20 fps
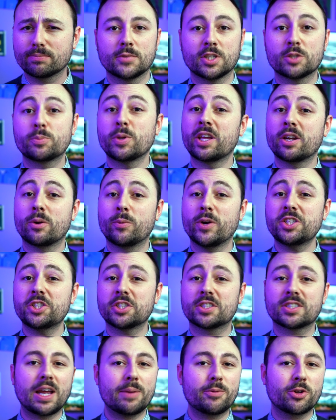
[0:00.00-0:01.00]
Speaking of which,
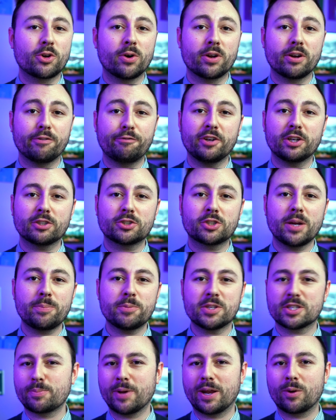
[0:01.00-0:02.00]
it's time to go on a field trip
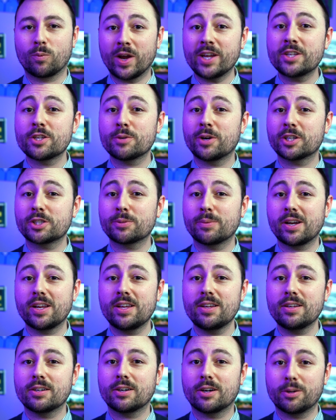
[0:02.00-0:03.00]
and spend way too much
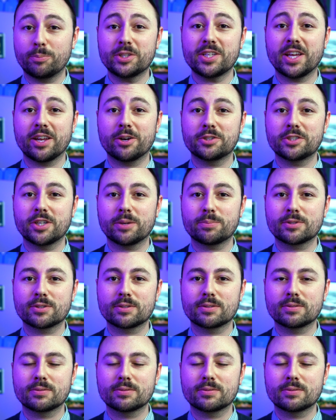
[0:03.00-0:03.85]
money on potato chips.